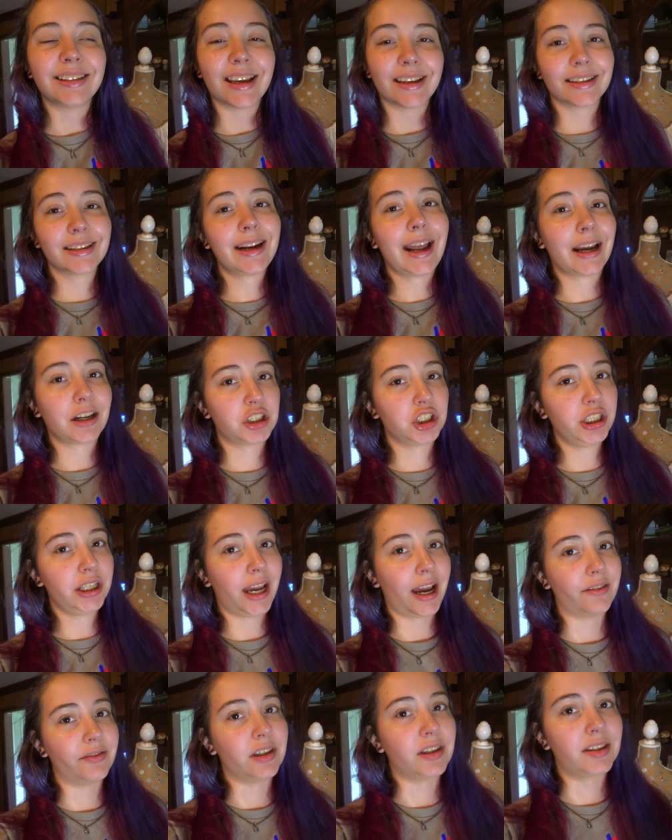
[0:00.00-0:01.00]
doesn't actually
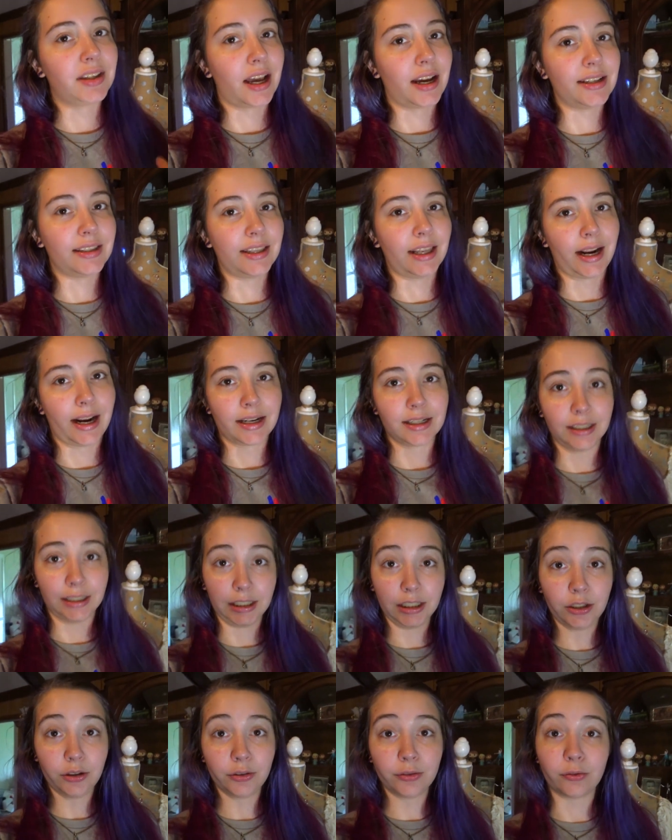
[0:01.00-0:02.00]
have the size that I
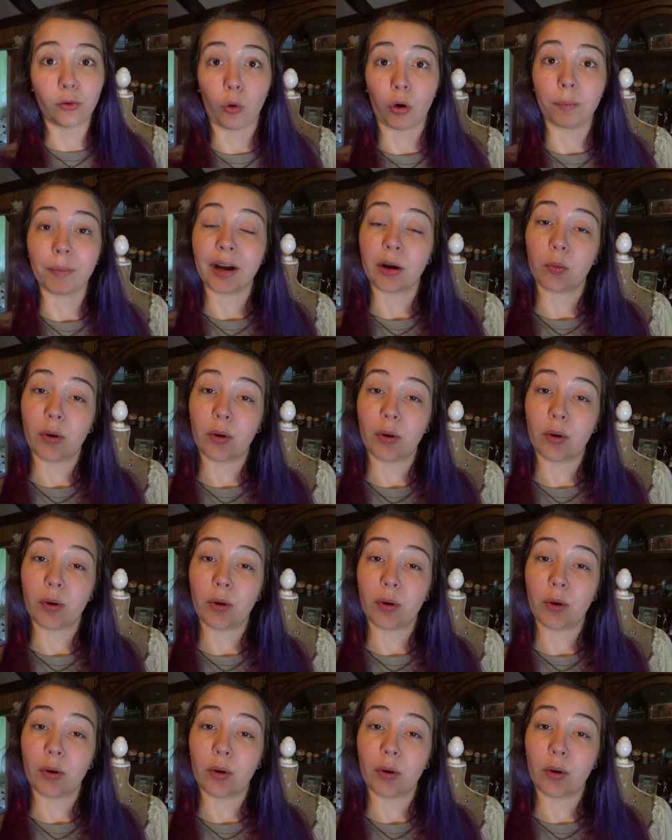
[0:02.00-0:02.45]
need for my